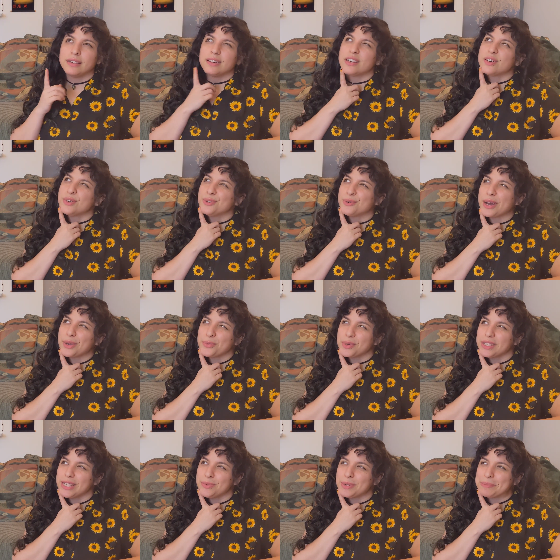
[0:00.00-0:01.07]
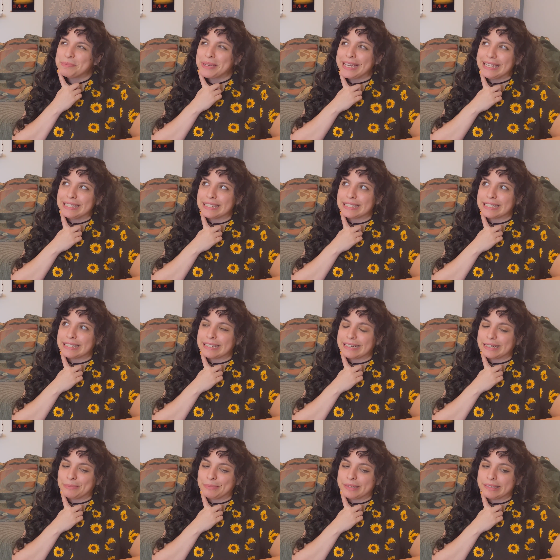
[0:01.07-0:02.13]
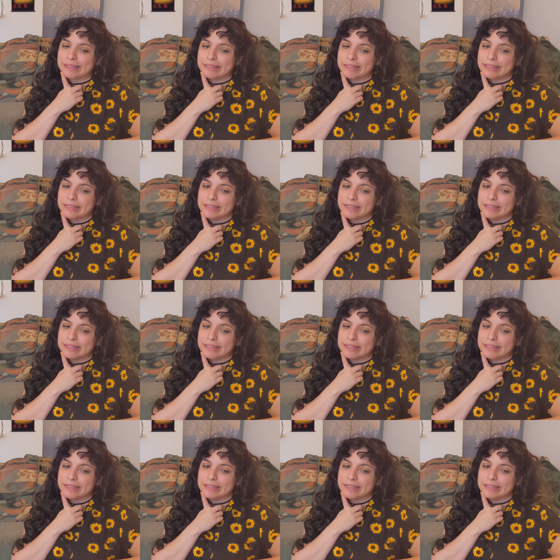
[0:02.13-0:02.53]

Oh, I really want pizza tonight, but